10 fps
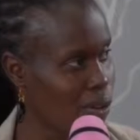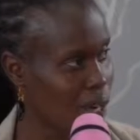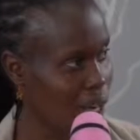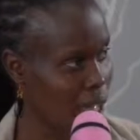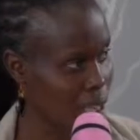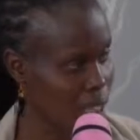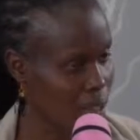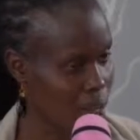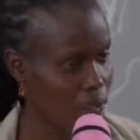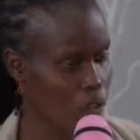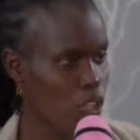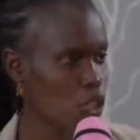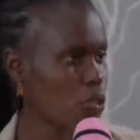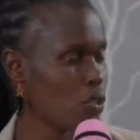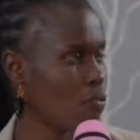or another, for the
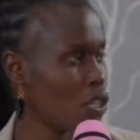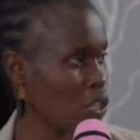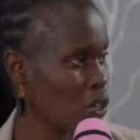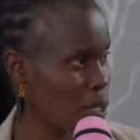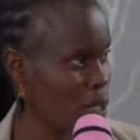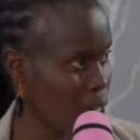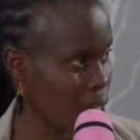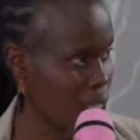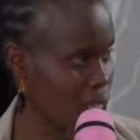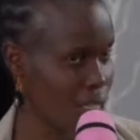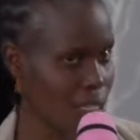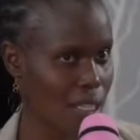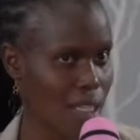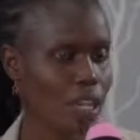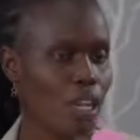issues of betrayal, trust, etc.,